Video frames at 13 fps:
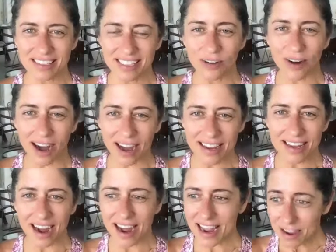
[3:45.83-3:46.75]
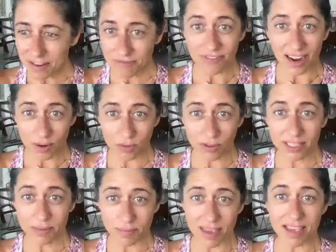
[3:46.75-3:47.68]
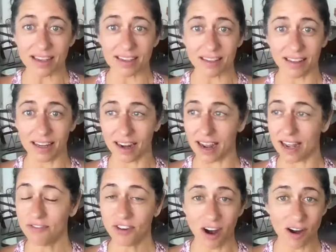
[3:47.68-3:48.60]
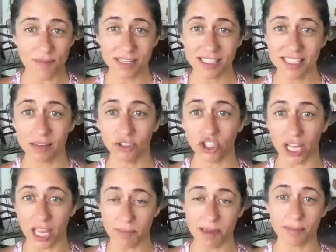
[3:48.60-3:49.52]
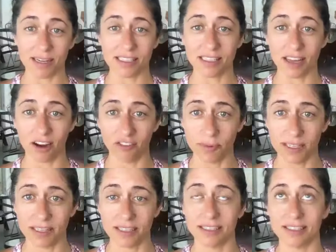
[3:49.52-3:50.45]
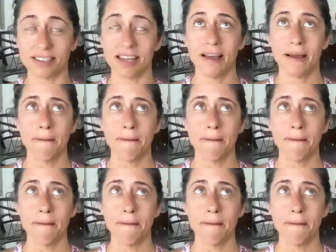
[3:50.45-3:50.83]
I will admit, like I've caught myself shaming myself because